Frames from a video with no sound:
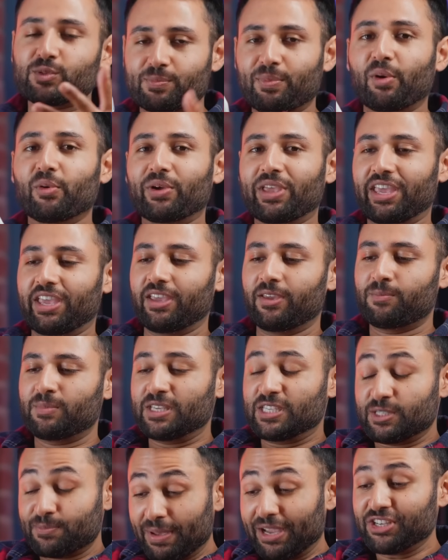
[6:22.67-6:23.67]
bulky,
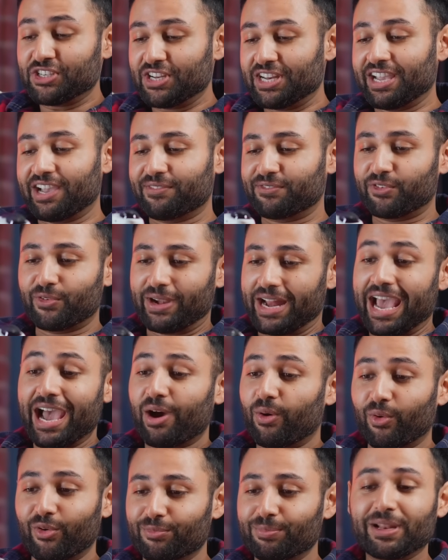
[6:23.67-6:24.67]
especially after an
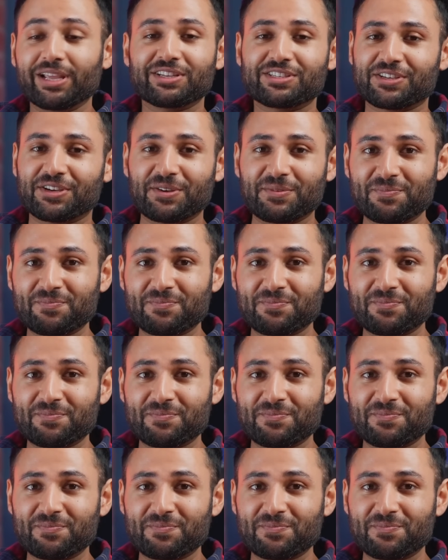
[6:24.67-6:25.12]
hour of playtime.